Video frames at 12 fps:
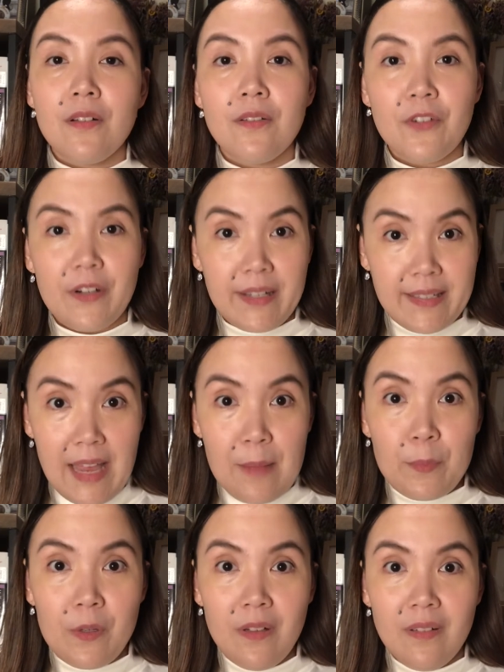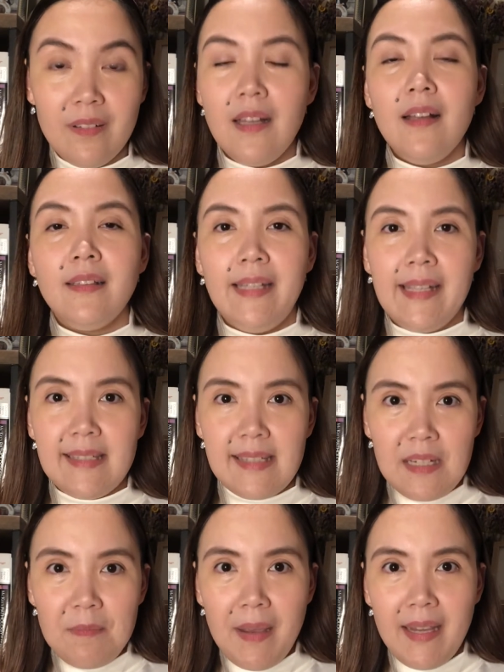For example,
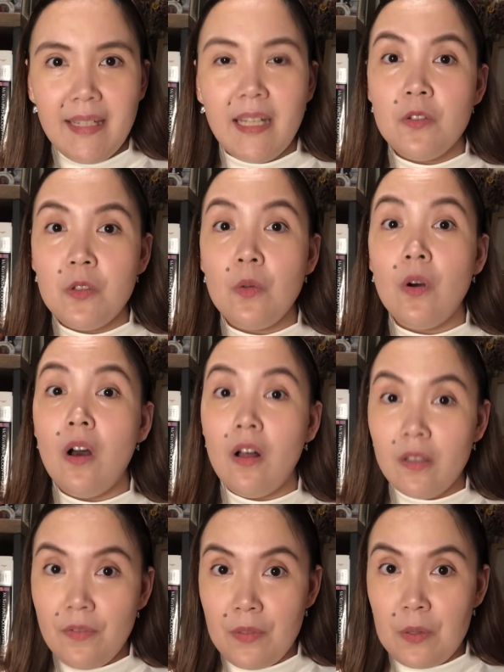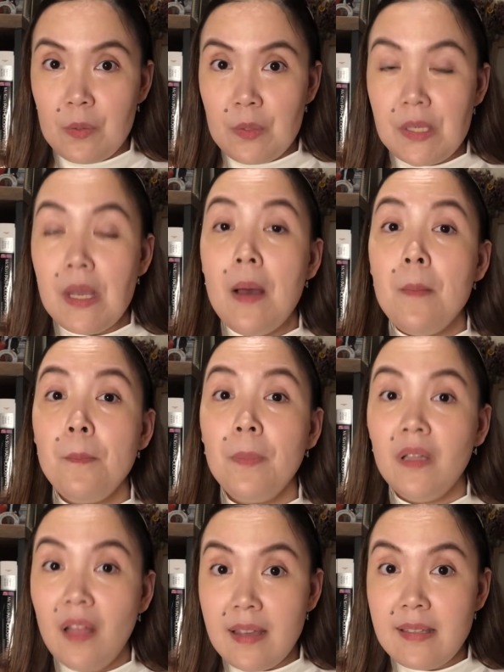niacinamide can do all of those,
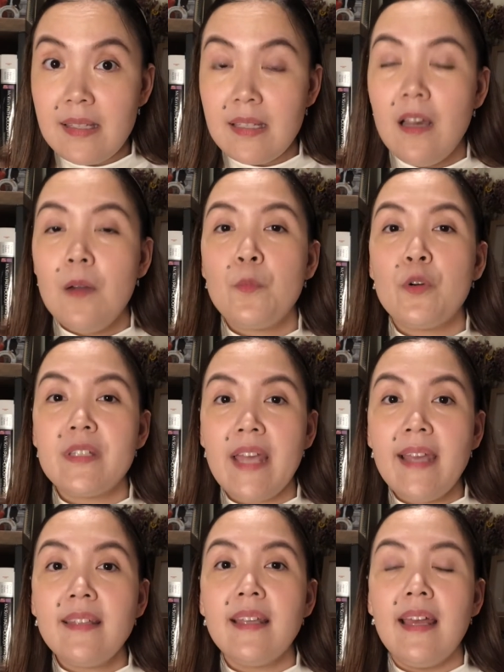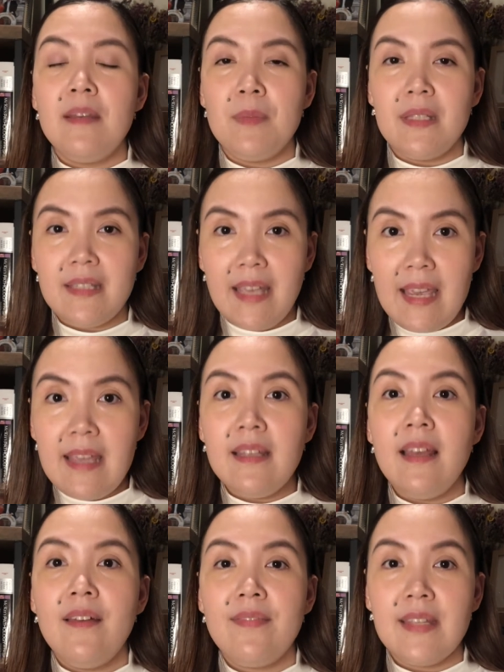plus protect and maintain
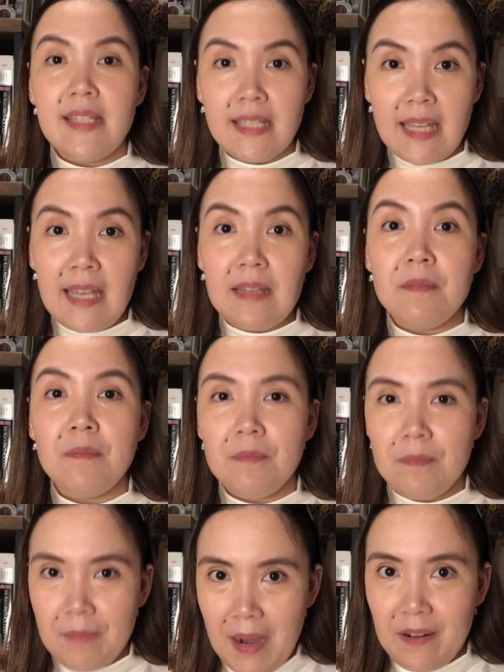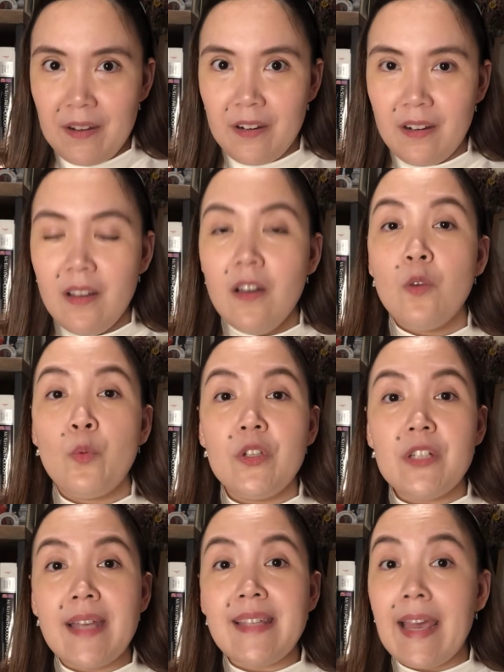the skin barrier, which,
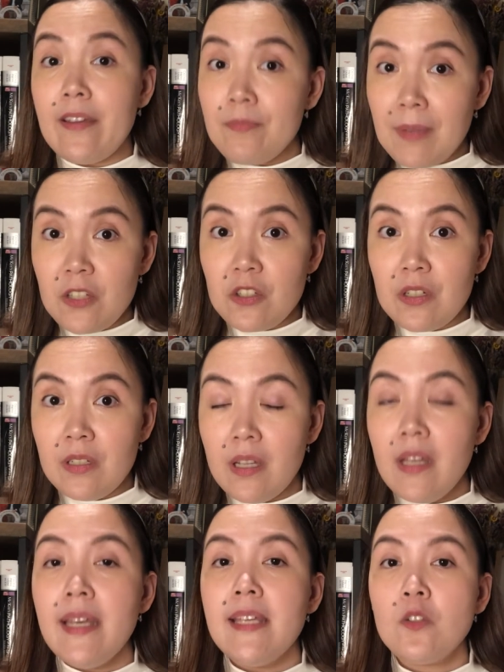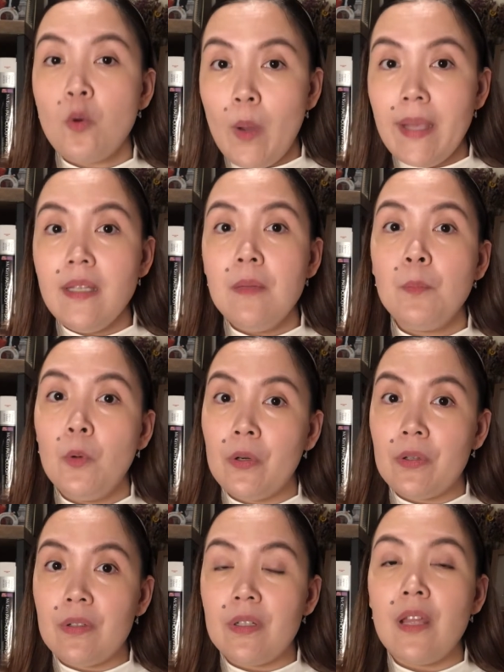as I have mentioned, is quite
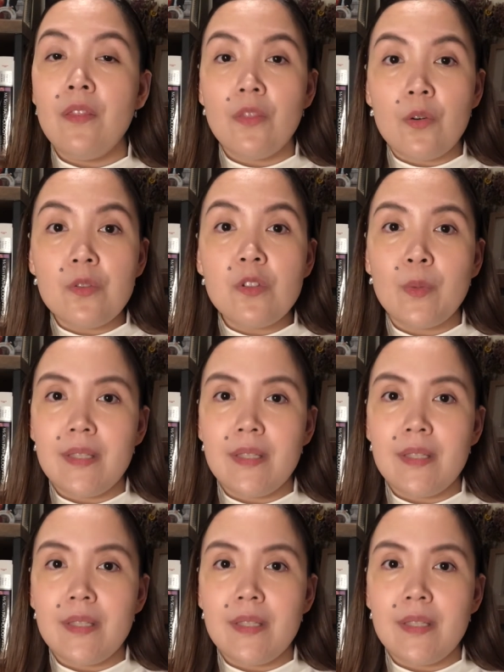important in those with